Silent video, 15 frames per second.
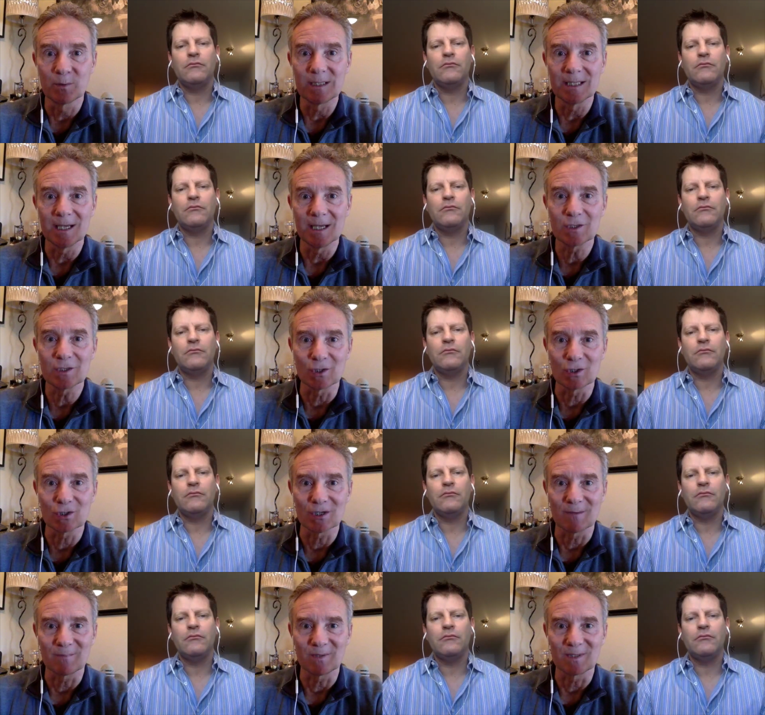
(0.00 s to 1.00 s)

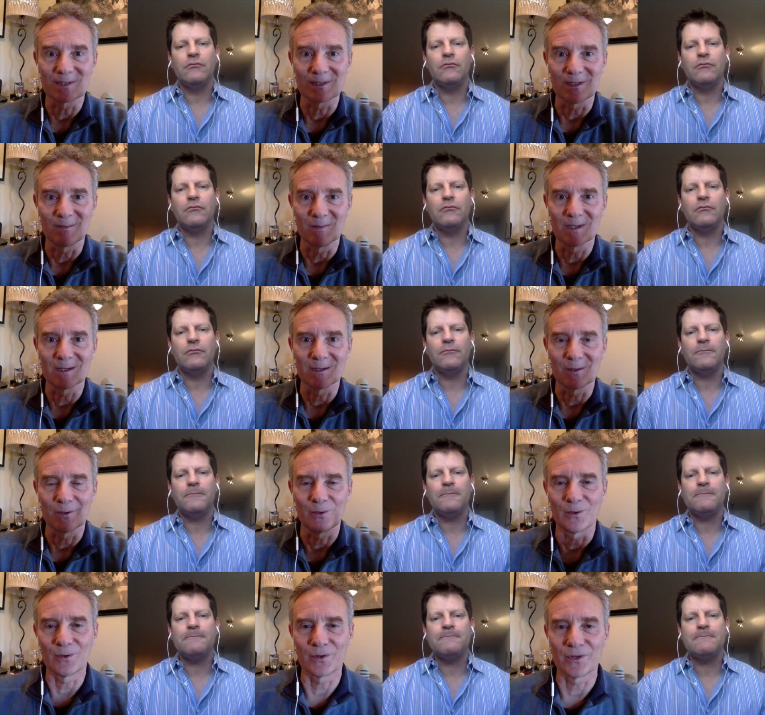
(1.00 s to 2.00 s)
Speaker 1: relationship that's in the middle of the
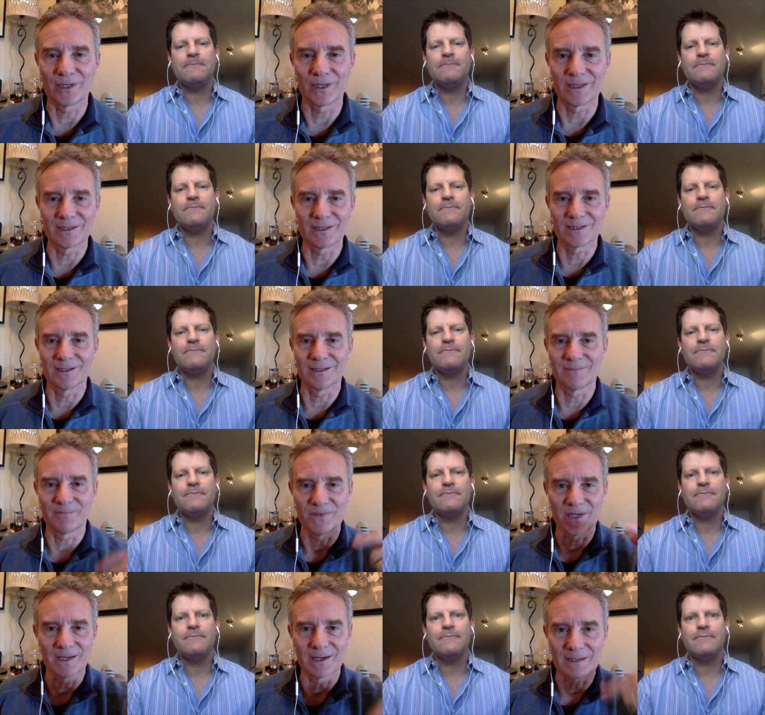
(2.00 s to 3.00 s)
whole thing that uh,
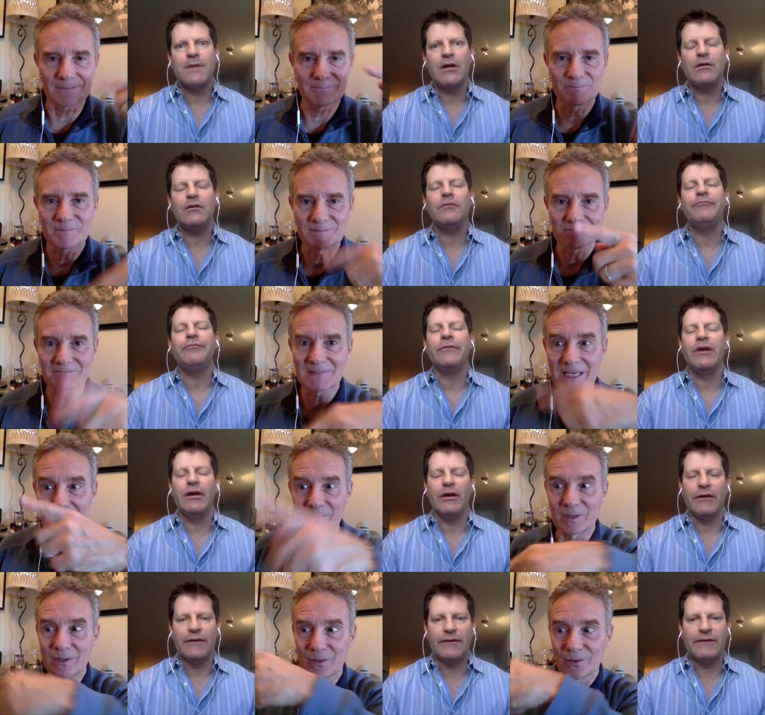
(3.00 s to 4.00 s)
you got to keep
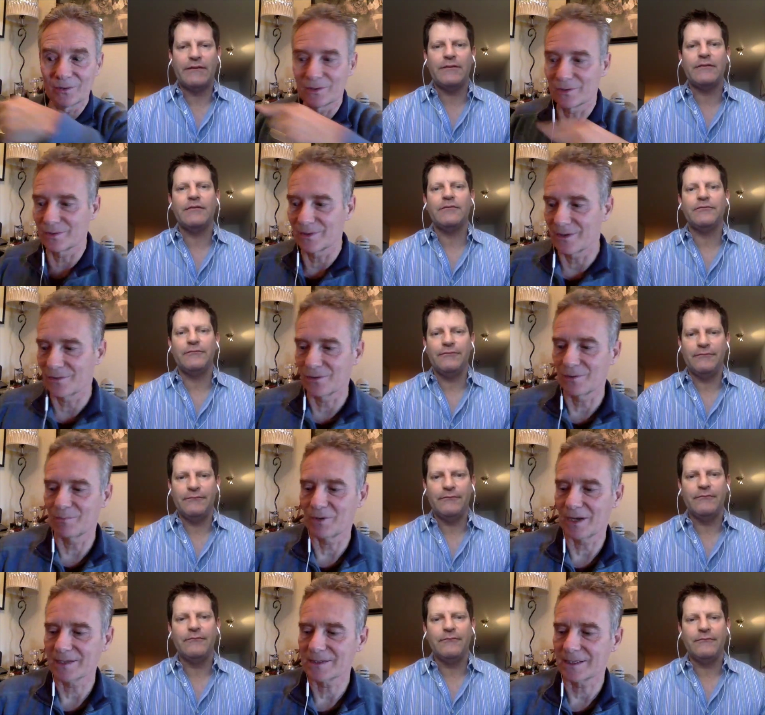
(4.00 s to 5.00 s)
yes. going through that whole
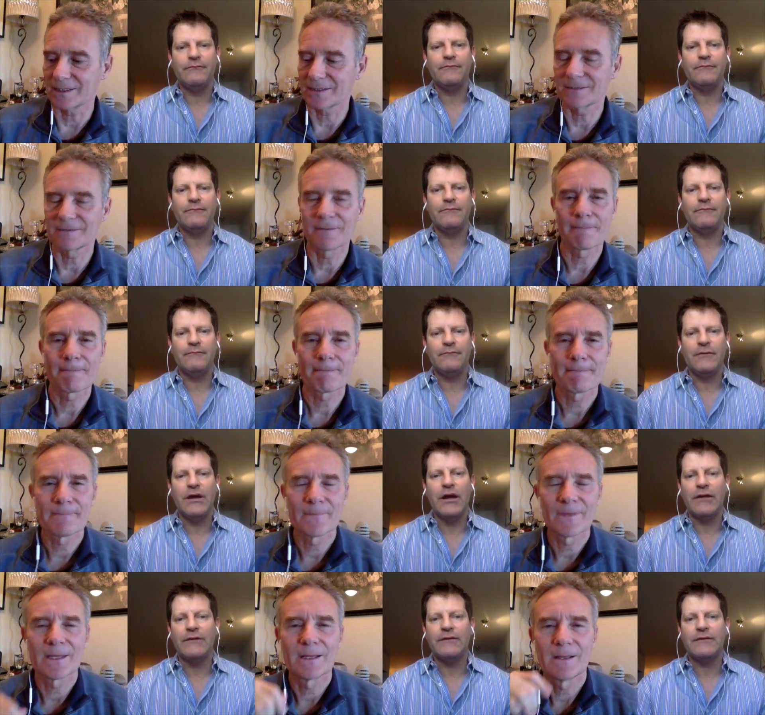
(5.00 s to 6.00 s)
process.
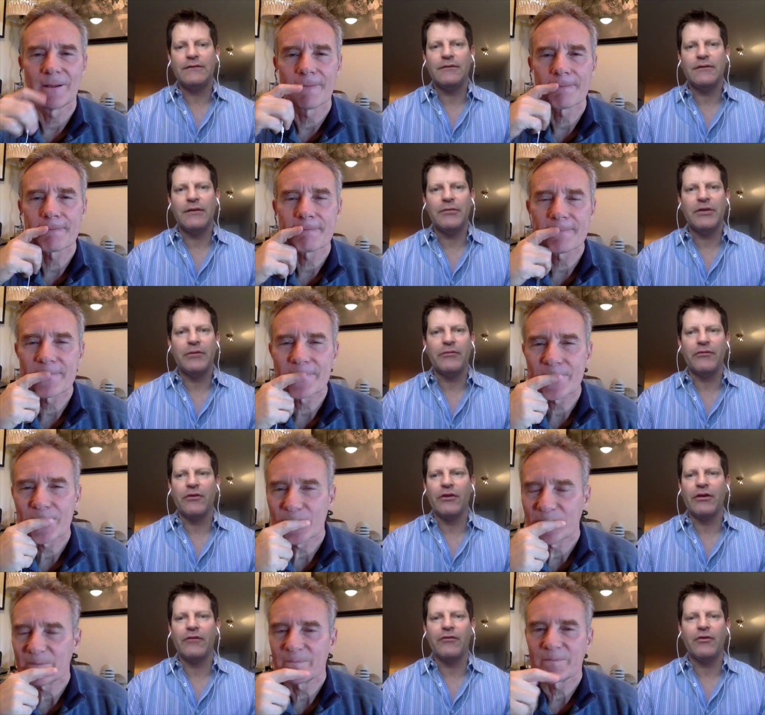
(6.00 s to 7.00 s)
Speaker 2: Yes, and that becomes
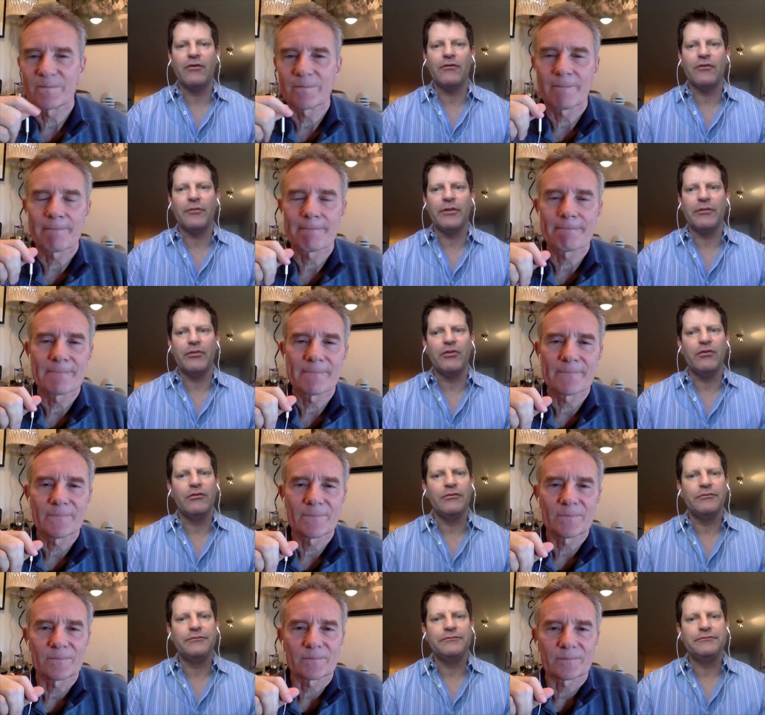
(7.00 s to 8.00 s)
very difficult for people.
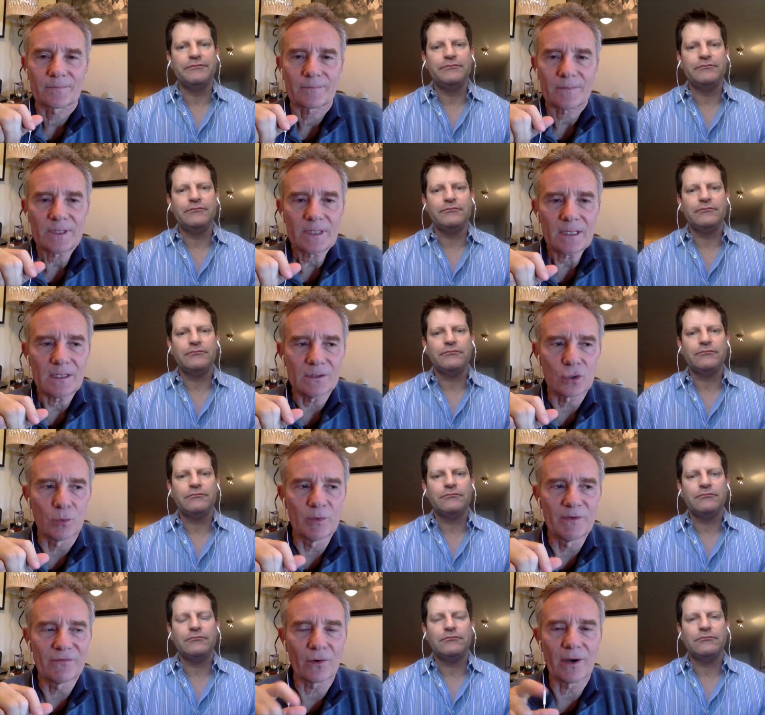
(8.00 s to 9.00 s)
Speaker 1: So
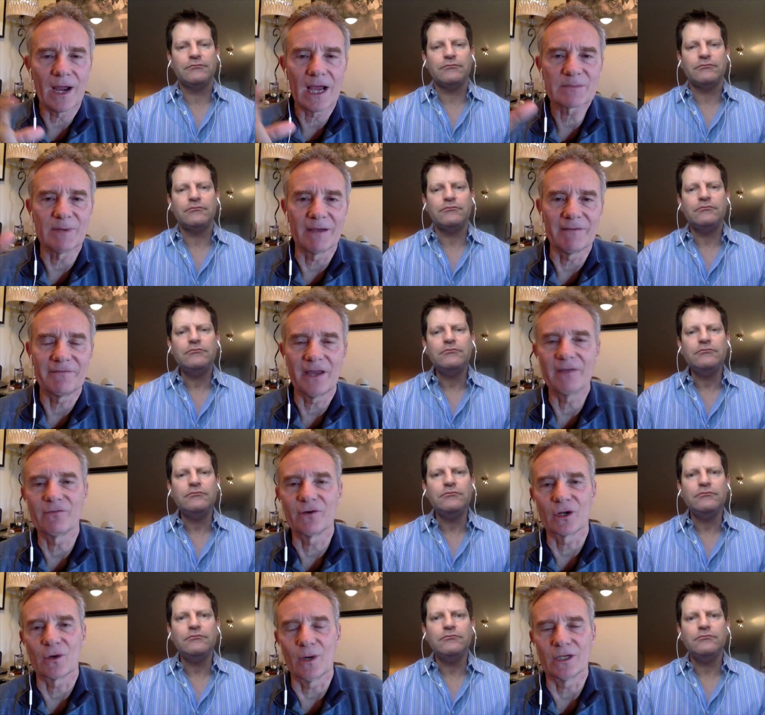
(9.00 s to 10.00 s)
before I ask my
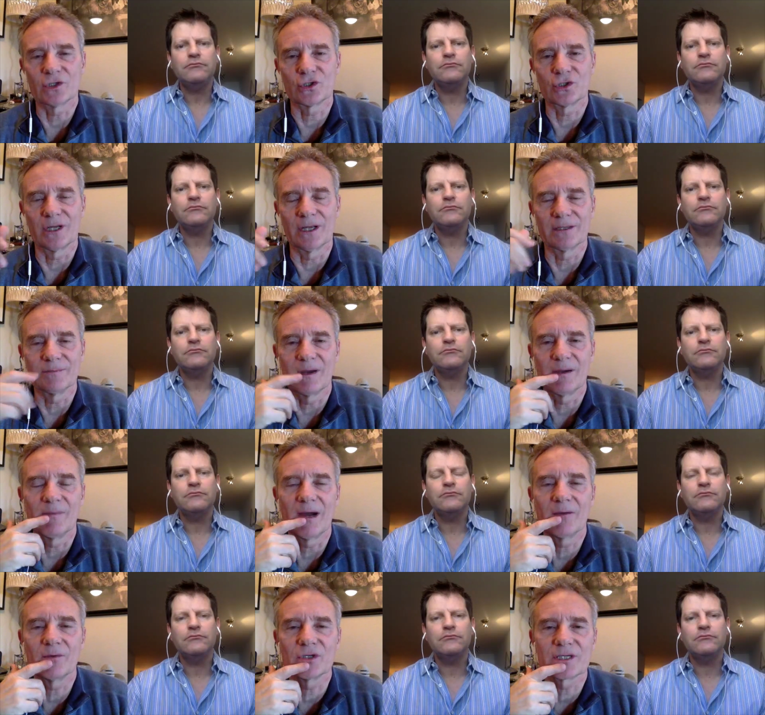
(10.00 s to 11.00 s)
favorite question, I'm
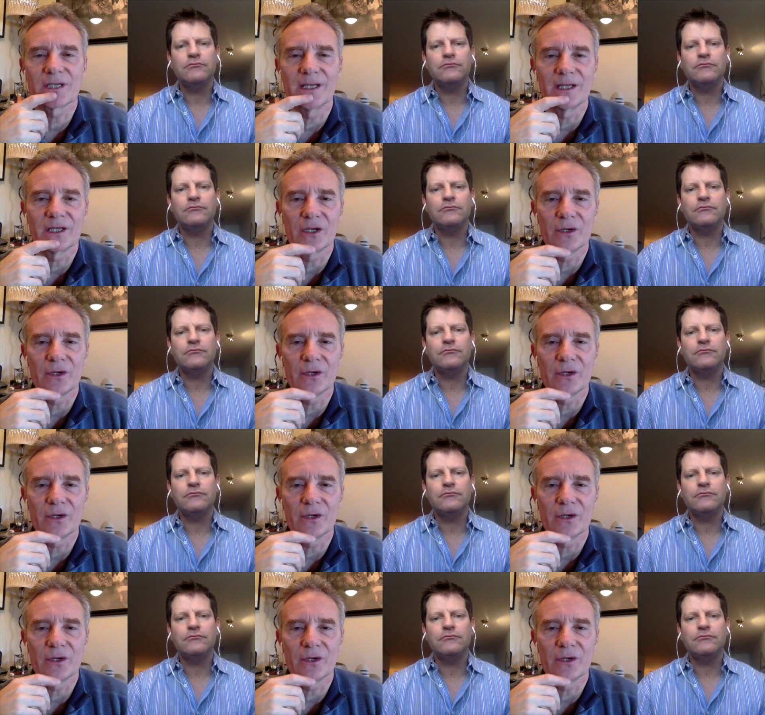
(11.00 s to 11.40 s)
almost kind of